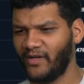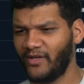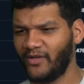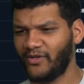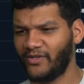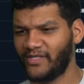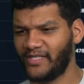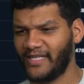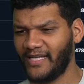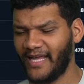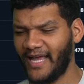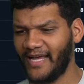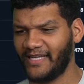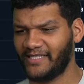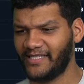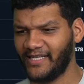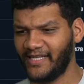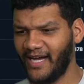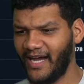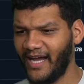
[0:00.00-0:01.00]
You're seeing S
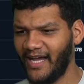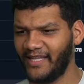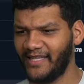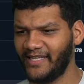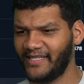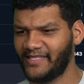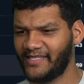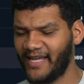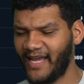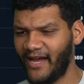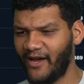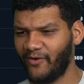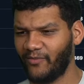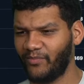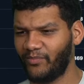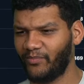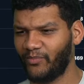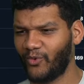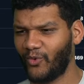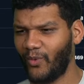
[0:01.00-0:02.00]
E I that's down
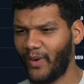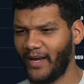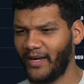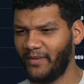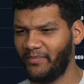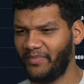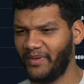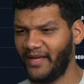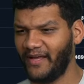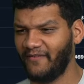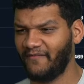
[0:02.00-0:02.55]
quite a bit.